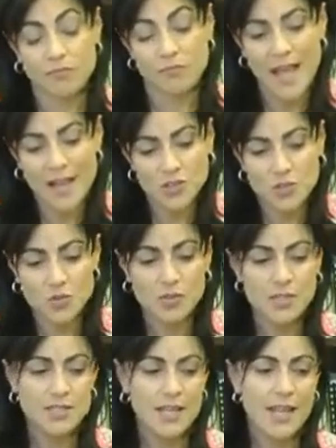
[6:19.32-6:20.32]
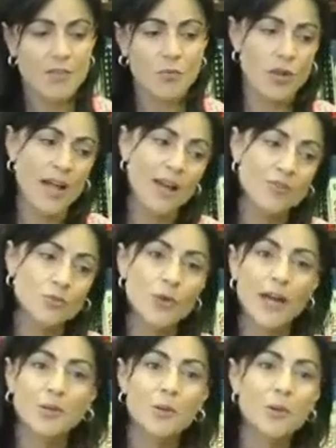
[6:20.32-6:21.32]
naturally say, well, how do
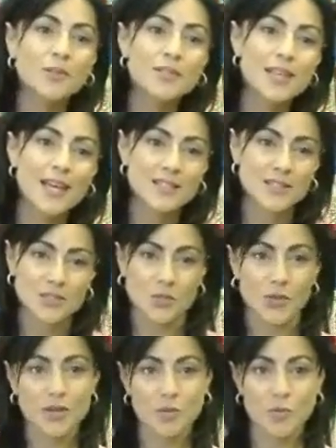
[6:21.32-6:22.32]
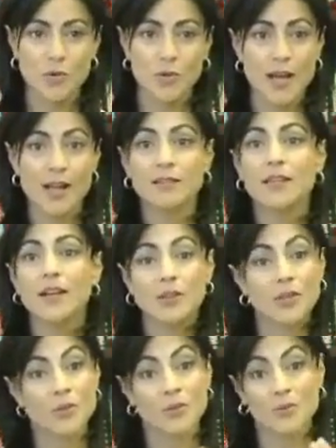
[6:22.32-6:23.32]
I know this case is credible? I'll tell
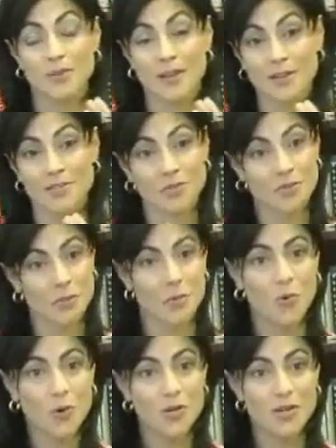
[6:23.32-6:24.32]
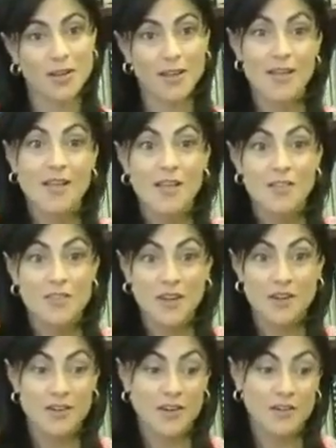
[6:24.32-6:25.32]
you, there is a report.
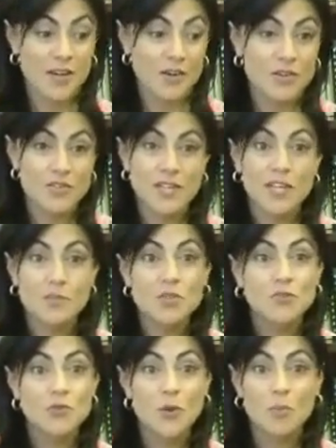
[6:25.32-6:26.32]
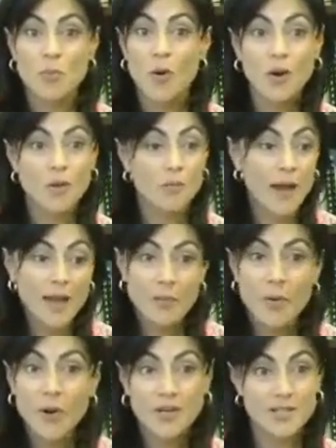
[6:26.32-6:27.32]
There are statements from
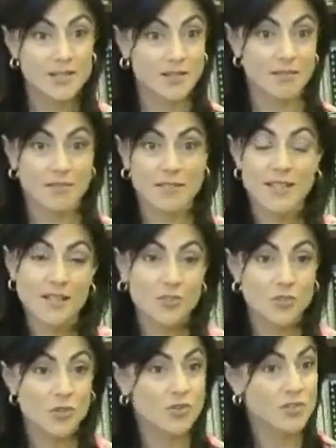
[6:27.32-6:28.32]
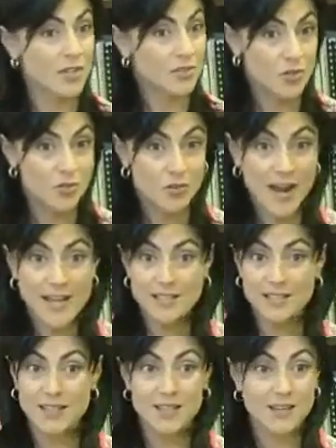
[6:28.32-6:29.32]
bipartisan senators, Senator
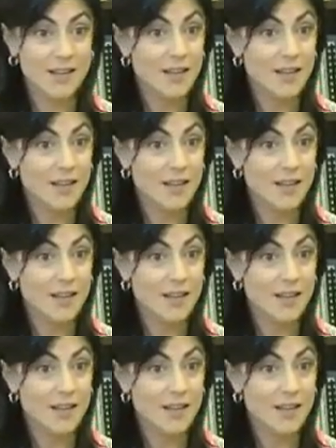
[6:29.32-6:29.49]
Grassley,